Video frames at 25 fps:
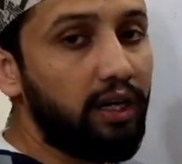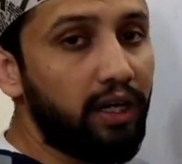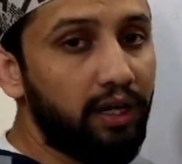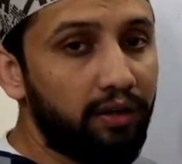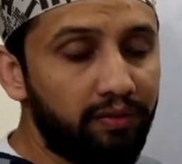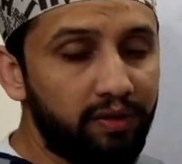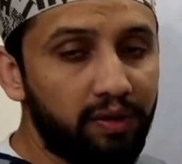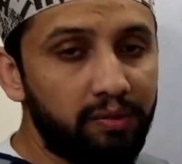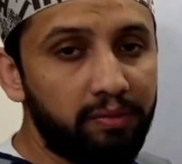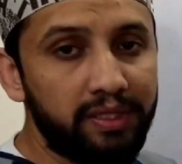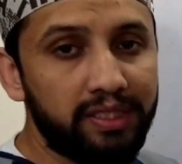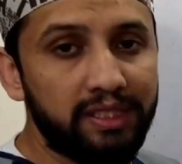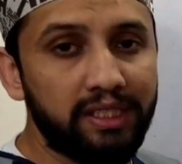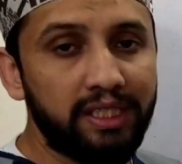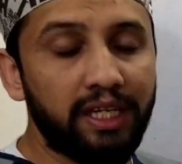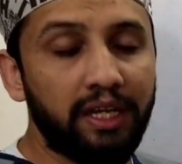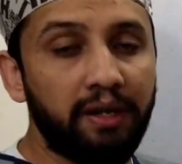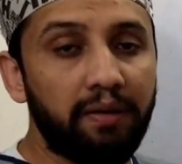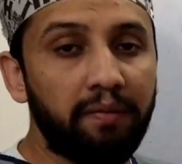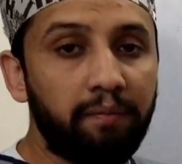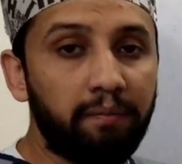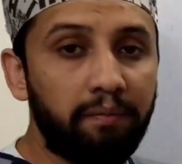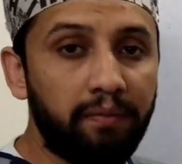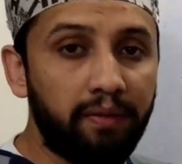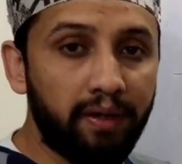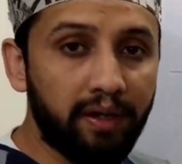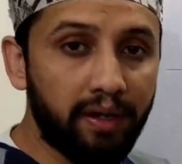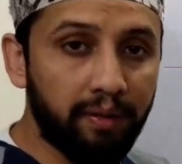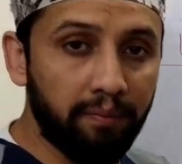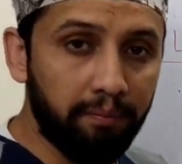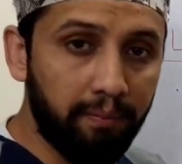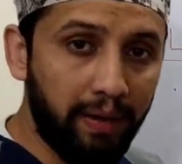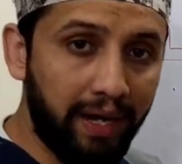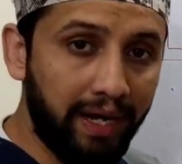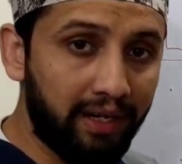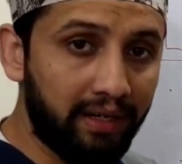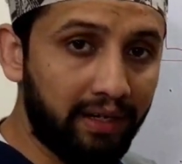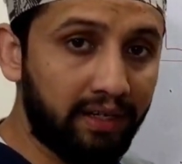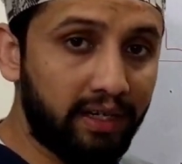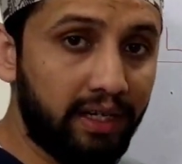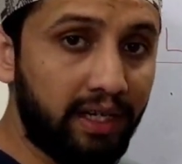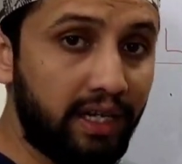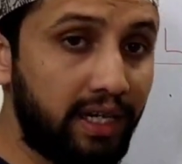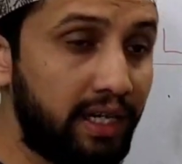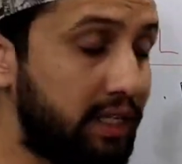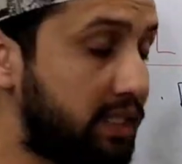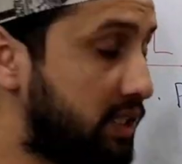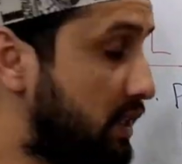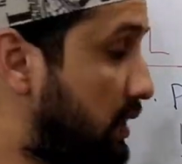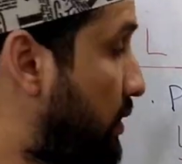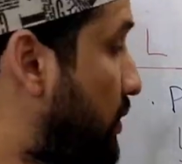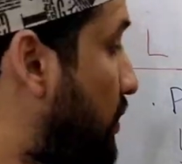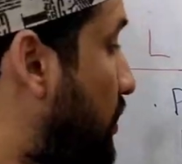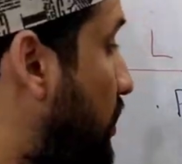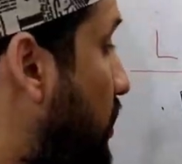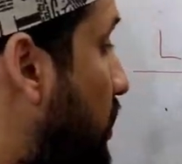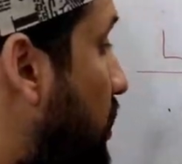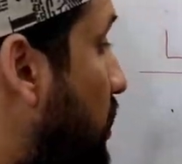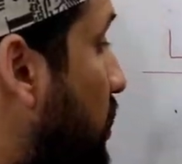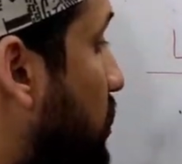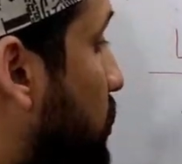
it will be seen in better condition.